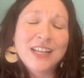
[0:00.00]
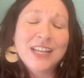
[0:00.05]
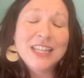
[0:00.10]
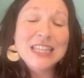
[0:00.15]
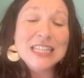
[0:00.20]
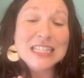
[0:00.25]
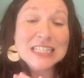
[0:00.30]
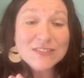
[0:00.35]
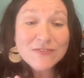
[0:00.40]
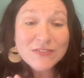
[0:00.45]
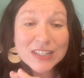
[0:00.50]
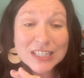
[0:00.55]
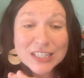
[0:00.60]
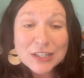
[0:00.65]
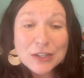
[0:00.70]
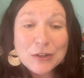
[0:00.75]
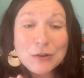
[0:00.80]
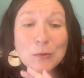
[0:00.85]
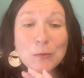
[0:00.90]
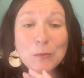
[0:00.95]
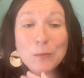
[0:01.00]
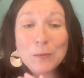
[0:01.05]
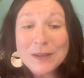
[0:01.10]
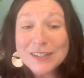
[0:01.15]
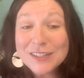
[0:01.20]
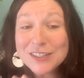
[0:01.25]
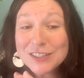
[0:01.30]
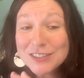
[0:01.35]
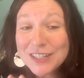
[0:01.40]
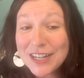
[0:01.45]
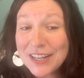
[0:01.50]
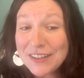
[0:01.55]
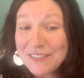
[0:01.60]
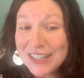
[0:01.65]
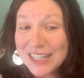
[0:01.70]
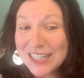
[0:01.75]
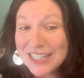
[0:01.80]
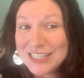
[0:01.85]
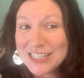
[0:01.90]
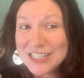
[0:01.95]
In this video, we are
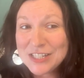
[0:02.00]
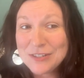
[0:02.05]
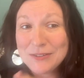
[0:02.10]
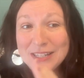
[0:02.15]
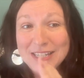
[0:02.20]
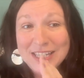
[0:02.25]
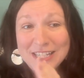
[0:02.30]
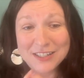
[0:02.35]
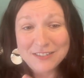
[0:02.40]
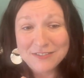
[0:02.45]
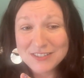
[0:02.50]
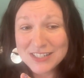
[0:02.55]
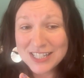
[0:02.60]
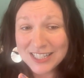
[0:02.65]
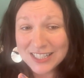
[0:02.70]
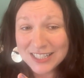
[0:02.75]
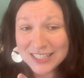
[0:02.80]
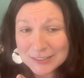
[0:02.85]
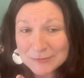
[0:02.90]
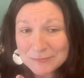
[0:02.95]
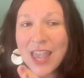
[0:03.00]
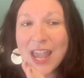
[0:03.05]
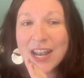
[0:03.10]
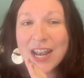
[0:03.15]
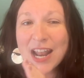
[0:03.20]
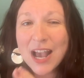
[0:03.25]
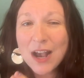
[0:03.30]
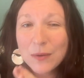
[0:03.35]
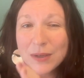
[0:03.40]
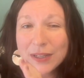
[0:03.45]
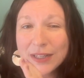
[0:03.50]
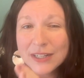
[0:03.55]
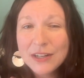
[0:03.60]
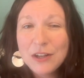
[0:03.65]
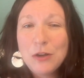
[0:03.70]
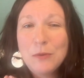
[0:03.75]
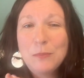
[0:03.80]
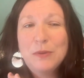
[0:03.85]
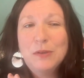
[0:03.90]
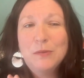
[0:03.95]
diving into EFT and how it can
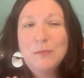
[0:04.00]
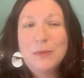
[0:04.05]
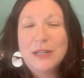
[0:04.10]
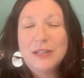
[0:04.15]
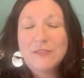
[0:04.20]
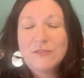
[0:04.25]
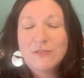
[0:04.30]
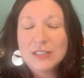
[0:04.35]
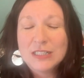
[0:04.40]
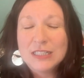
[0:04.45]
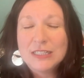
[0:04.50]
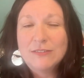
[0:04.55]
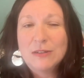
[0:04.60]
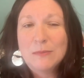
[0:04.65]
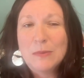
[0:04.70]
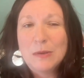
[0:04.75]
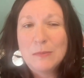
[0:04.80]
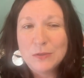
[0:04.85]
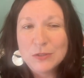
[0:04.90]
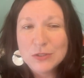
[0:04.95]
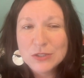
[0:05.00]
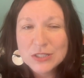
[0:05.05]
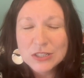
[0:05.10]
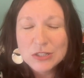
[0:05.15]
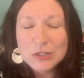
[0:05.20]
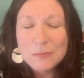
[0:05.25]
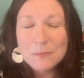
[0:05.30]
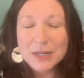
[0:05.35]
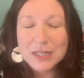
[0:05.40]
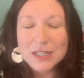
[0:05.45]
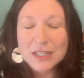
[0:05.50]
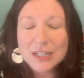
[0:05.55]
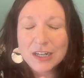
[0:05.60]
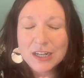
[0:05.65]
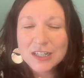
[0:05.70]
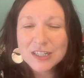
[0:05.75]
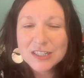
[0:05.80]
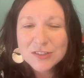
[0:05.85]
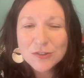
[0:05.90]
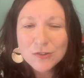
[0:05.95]
help you break free from emotional
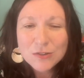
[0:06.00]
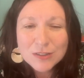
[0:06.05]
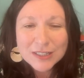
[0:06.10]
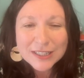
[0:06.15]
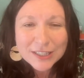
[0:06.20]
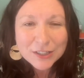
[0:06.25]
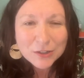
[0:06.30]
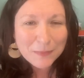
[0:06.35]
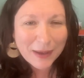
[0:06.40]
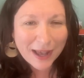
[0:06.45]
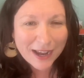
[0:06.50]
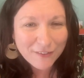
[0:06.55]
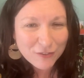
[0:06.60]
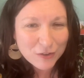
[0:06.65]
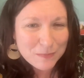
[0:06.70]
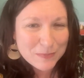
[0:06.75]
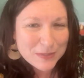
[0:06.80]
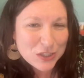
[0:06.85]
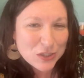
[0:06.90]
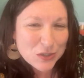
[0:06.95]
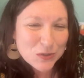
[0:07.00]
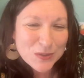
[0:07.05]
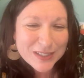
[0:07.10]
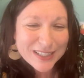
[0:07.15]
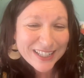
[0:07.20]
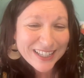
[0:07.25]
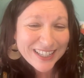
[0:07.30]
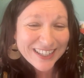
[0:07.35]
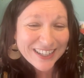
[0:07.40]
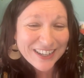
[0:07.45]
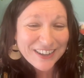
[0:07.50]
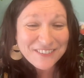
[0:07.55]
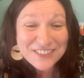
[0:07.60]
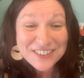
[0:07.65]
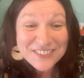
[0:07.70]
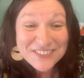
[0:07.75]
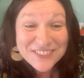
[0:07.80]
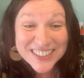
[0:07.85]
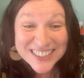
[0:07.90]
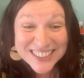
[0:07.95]
barriers holding you back from enjoying a
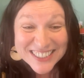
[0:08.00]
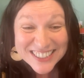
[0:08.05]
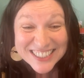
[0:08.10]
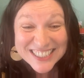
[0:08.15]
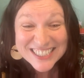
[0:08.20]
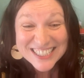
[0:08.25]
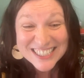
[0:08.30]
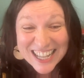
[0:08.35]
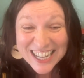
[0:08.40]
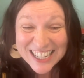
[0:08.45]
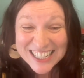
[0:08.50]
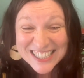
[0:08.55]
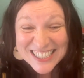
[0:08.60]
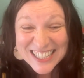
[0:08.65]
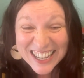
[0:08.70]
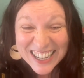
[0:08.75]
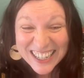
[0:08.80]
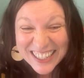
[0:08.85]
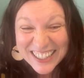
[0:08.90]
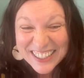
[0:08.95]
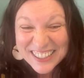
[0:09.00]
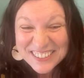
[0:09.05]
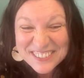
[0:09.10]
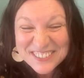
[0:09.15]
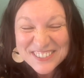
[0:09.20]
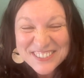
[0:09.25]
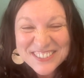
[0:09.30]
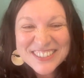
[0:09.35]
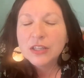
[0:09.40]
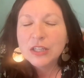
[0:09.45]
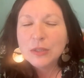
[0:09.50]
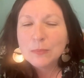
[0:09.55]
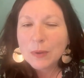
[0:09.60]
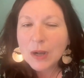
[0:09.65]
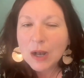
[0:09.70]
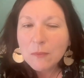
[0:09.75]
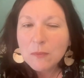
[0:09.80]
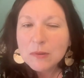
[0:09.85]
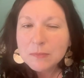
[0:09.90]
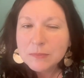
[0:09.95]
fulfilling sex life. The
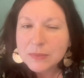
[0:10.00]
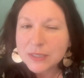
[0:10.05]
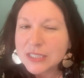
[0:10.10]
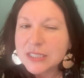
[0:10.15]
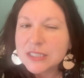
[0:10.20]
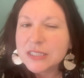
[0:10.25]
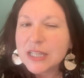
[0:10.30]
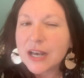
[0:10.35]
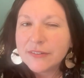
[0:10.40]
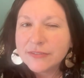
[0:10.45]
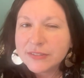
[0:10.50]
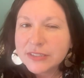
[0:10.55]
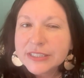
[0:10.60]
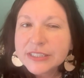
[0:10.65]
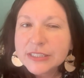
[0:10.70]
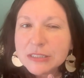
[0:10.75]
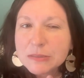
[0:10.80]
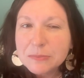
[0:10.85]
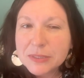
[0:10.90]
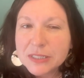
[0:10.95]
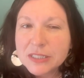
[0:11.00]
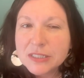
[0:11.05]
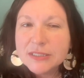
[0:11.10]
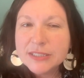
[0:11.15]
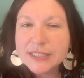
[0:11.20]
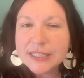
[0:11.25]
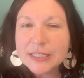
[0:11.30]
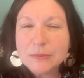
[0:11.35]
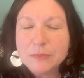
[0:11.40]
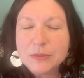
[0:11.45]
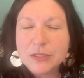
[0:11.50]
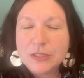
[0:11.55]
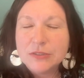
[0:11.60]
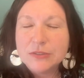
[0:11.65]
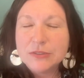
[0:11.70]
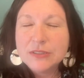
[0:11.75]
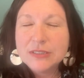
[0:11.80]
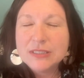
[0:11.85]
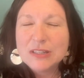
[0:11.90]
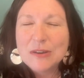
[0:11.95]
problem is, after experiencing
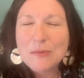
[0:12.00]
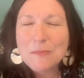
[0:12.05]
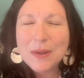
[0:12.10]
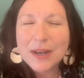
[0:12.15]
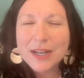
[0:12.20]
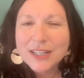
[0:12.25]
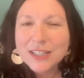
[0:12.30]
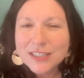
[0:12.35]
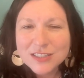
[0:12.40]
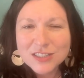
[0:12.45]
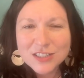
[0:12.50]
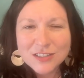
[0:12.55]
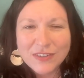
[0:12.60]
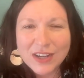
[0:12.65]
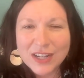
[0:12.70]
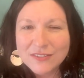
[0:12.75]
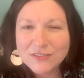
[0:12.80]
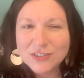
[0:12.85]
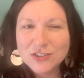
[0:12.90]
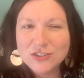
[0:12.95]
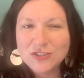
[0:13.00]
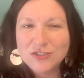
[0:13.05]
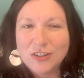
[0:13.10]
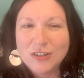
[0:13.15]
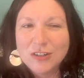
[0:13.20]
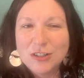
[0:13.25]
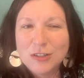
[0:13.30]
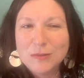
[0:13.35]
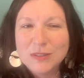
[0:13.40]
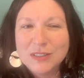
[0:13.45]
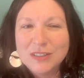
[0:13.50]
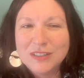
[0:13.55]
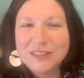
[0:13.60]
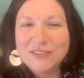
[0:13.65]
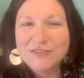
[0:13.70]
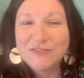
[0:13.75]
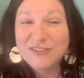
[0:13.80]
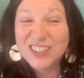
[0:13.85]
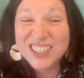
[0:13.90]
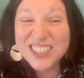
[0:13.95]
abuse, many survivors struggle
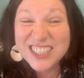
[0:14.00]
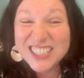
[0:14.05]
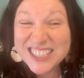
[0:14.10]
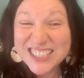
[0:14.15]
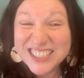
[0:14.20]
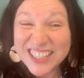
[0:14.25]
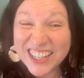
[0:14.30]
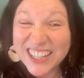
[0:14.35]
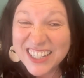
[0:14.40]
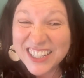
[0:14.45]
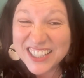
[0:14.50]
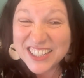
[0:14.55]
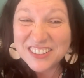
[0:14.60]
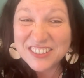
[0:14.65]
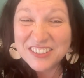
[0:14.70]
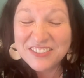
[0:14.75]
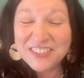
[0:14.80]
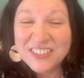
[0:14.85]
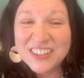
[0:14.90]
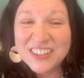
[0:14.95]
with feeling safe.